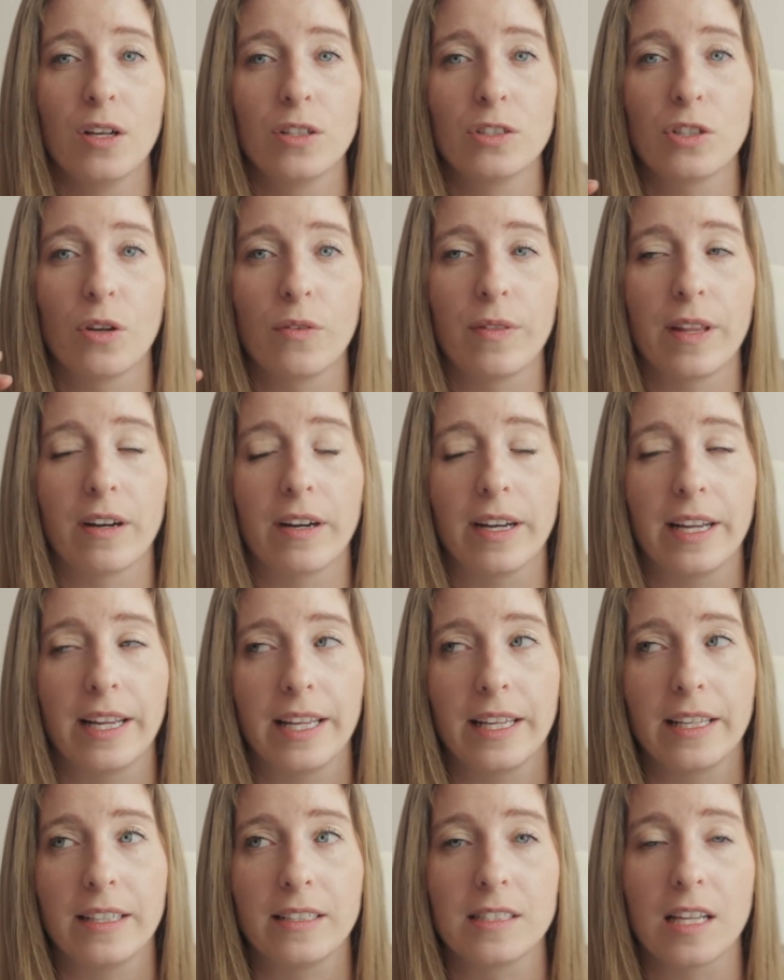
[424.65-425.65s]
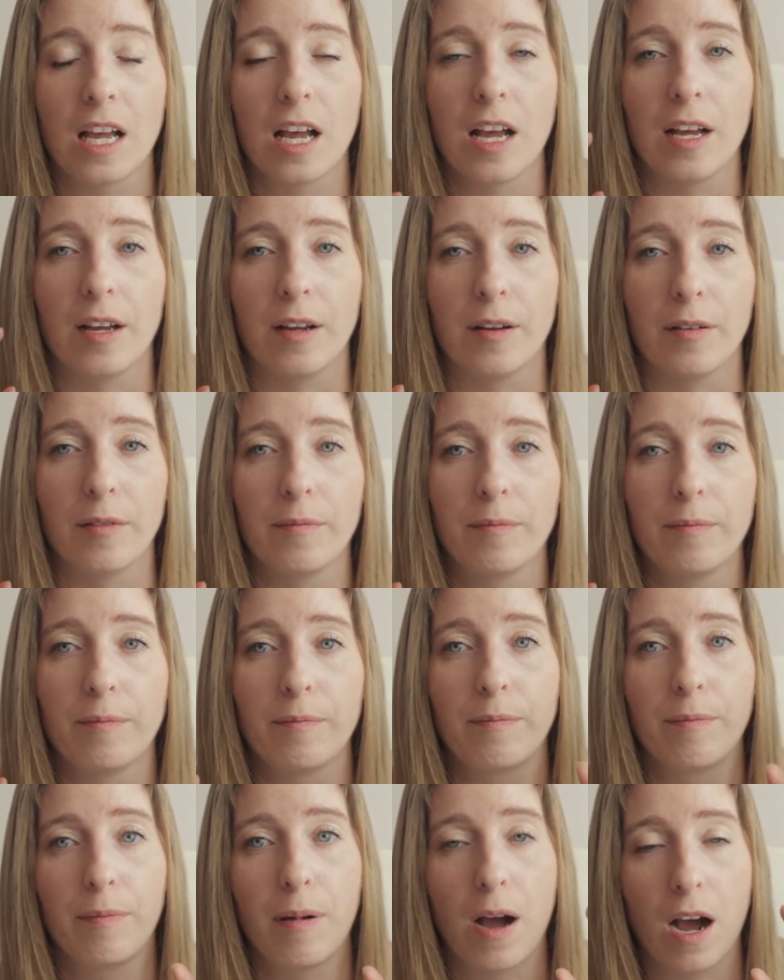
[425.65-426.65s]
So there is a
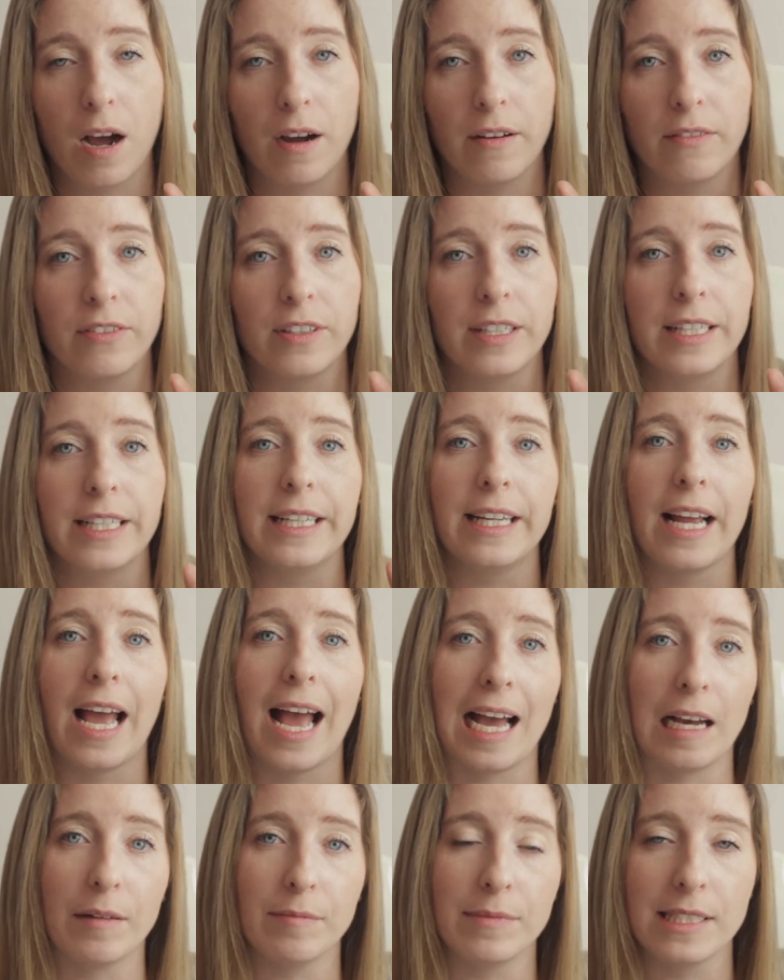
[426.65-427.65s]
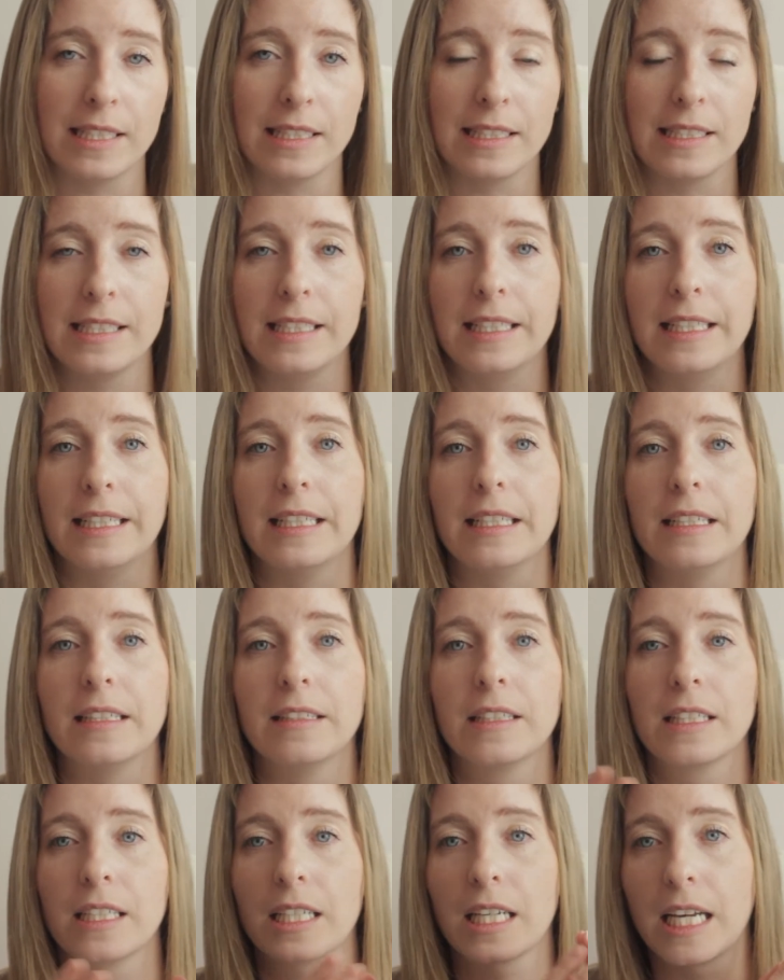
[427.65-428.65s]
poverty
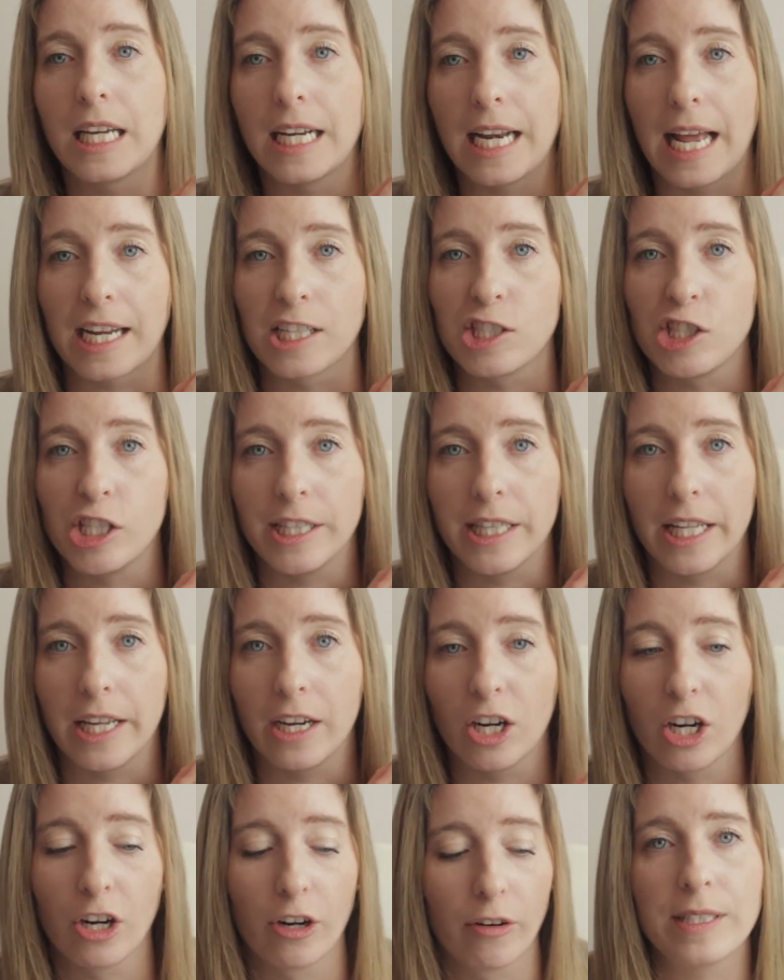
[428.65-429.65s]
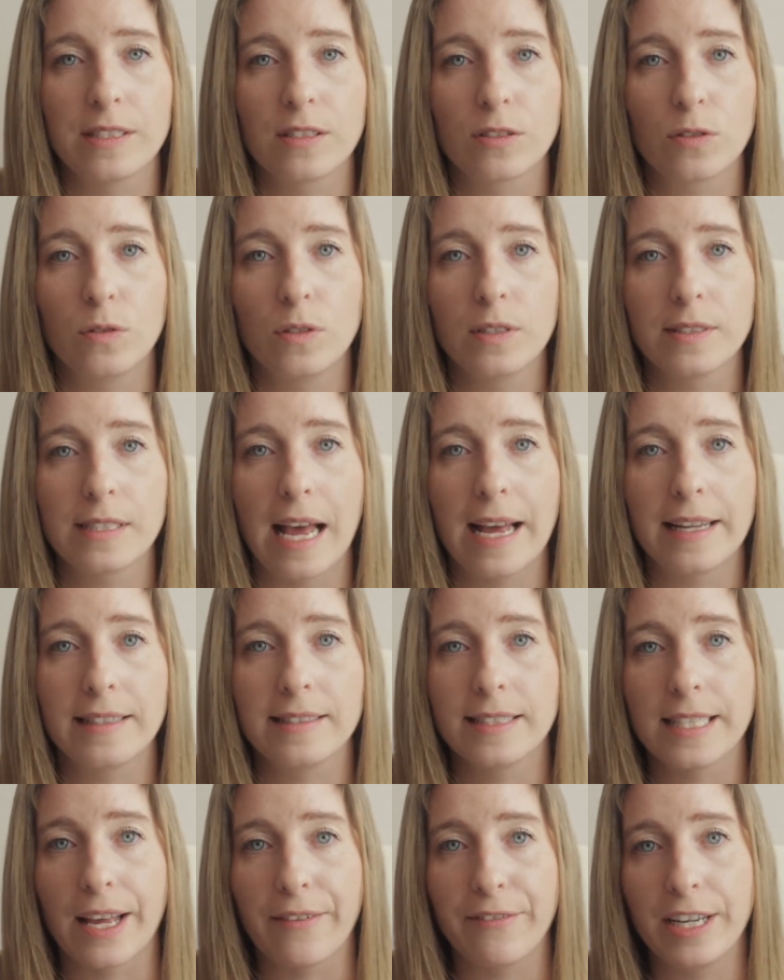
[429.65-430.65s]
absentee connection there. When schools had
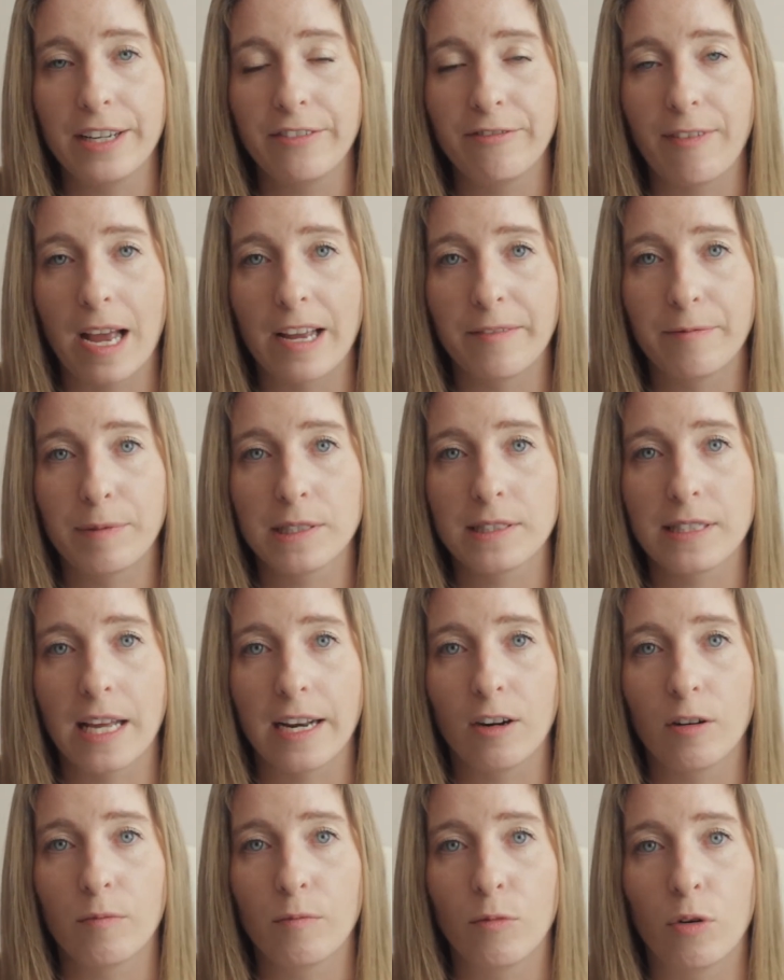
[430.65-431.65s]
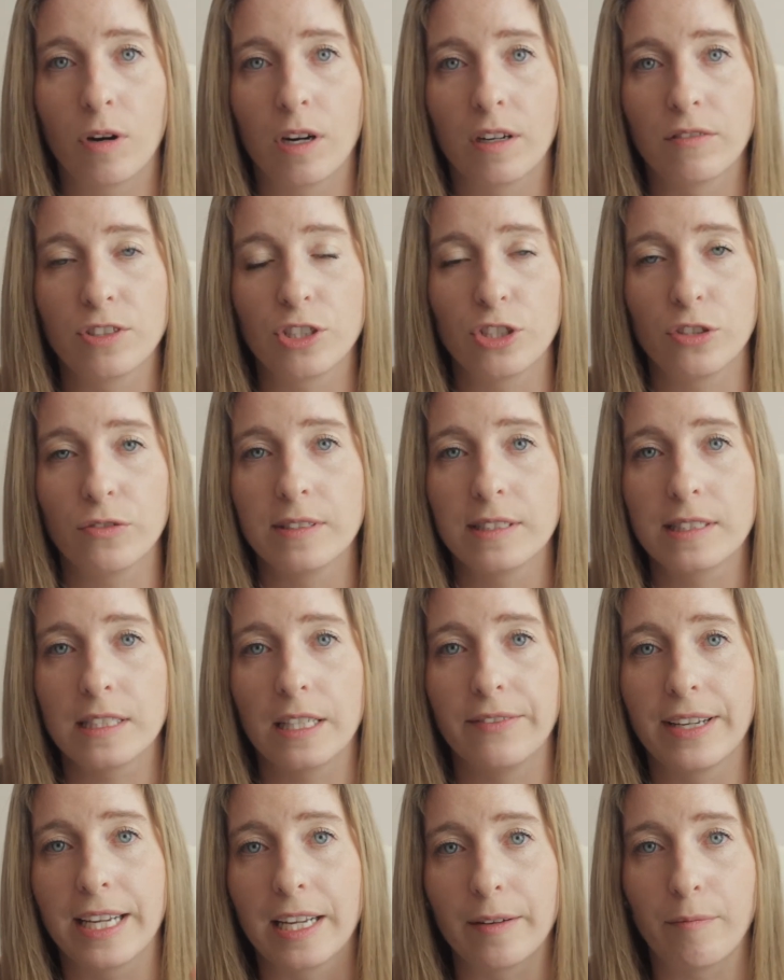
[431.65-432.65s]
75% or more of students
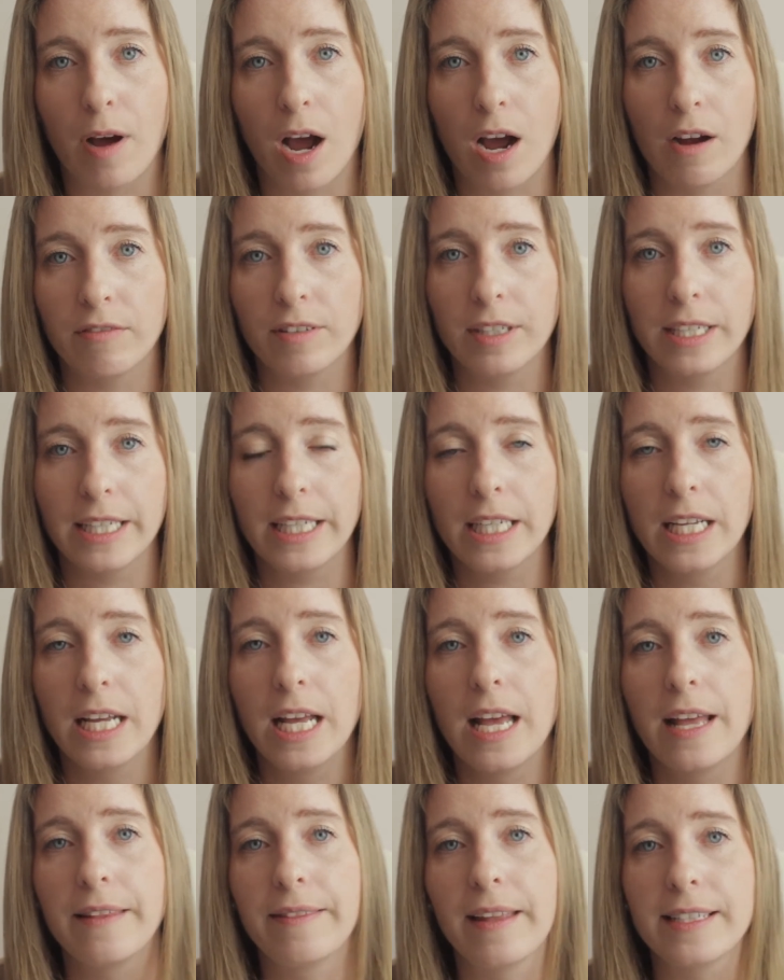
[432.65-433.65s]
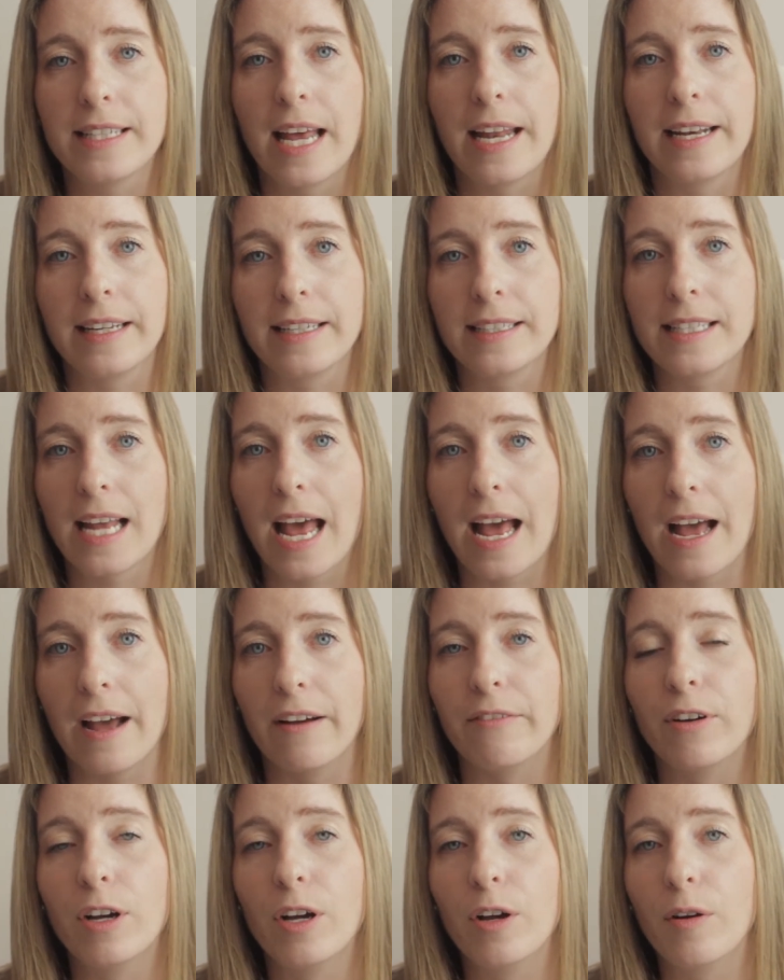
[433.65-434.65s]
living in poverty, they tended to
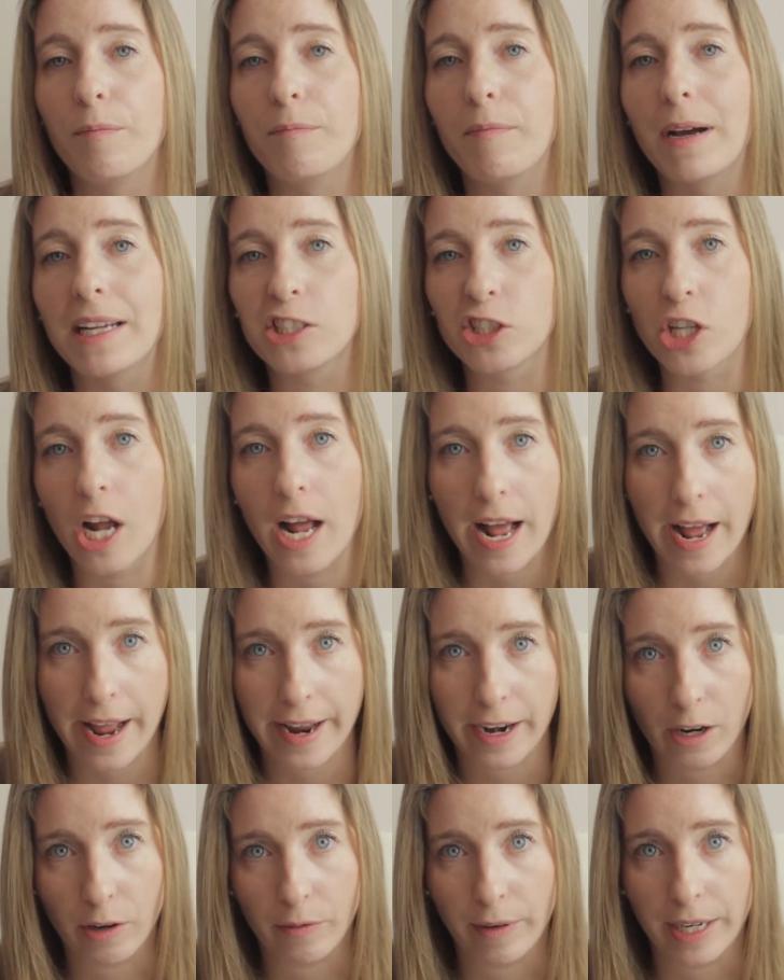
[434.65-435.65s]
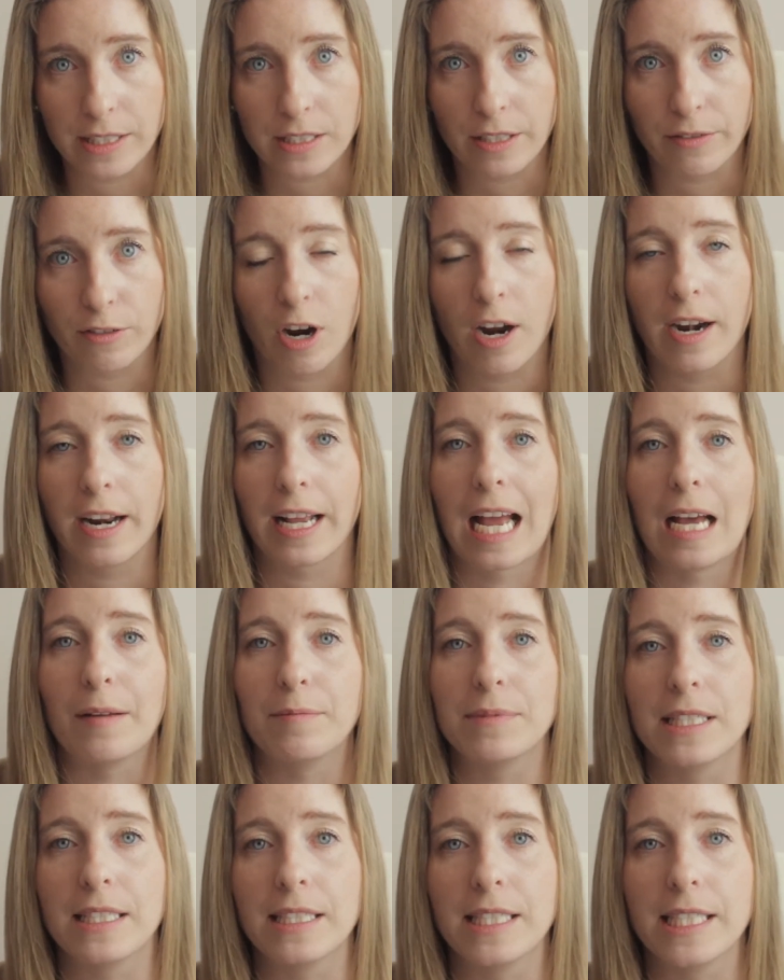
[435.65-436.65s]
have much higher rates of chronic
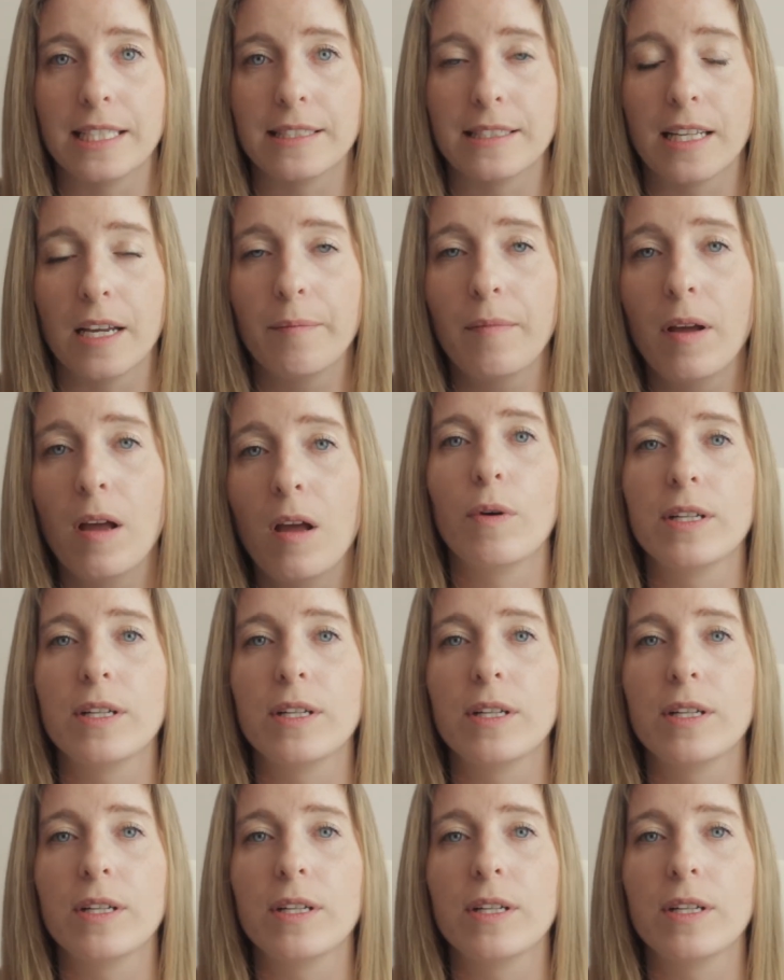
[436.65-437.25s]
absenteeism.